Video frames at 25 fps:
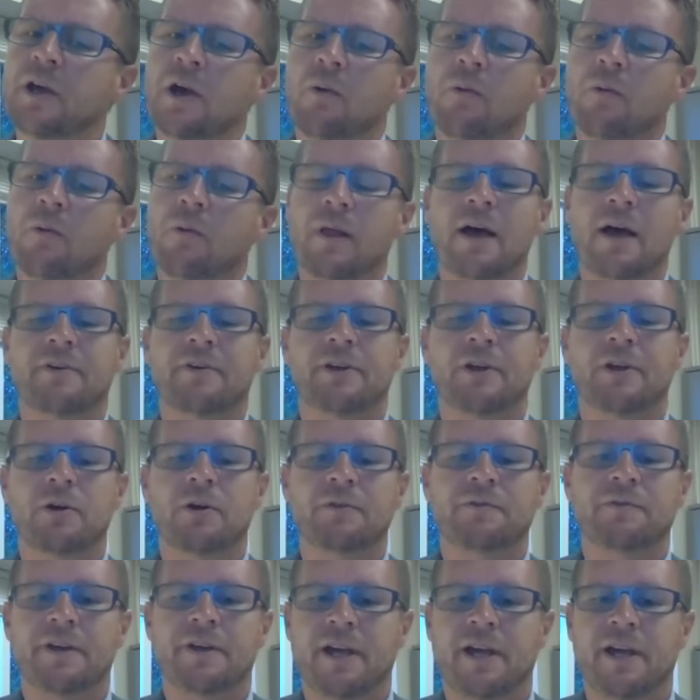We'll have a
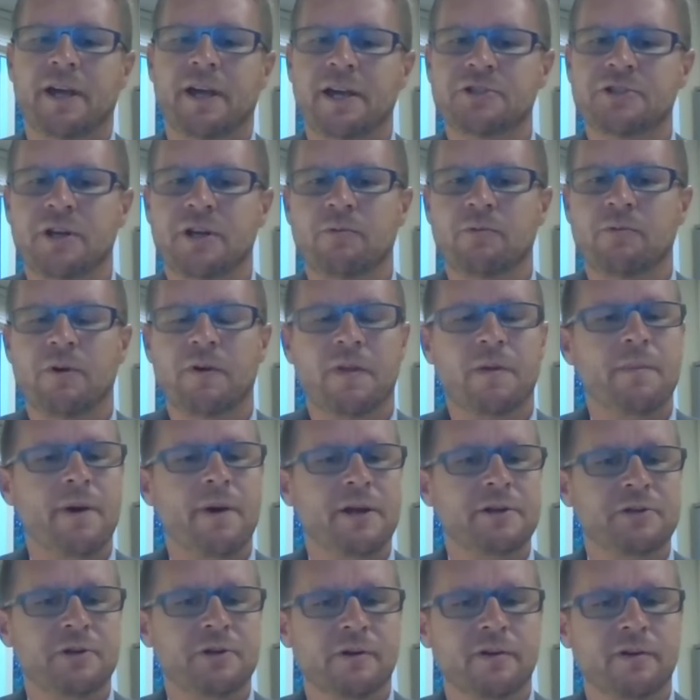notification where the
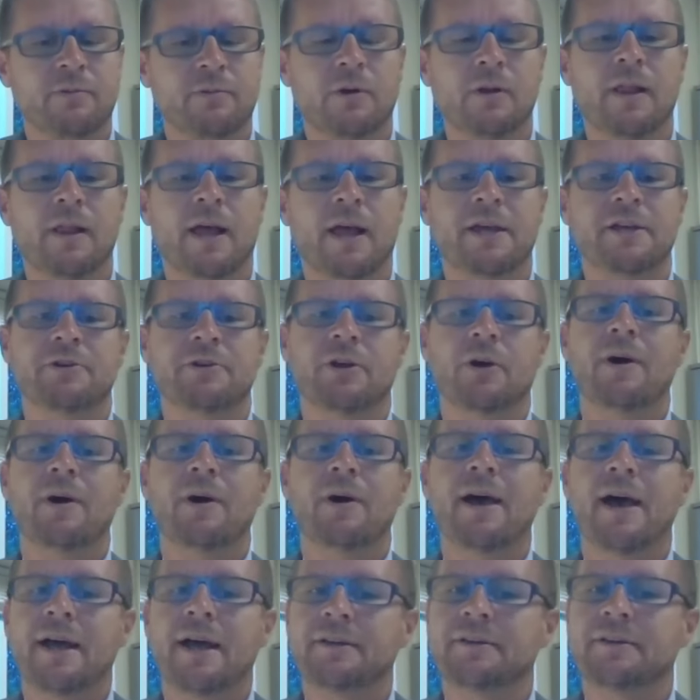mentors will let you know
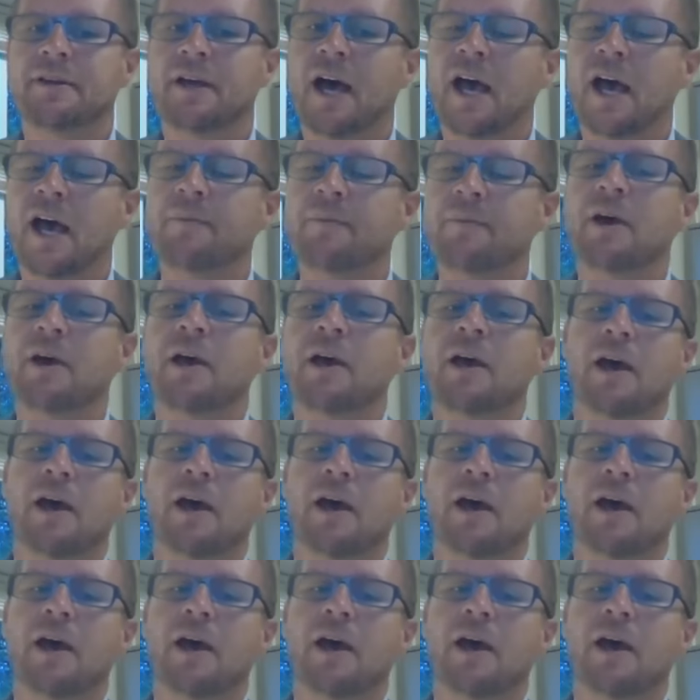ahead of time,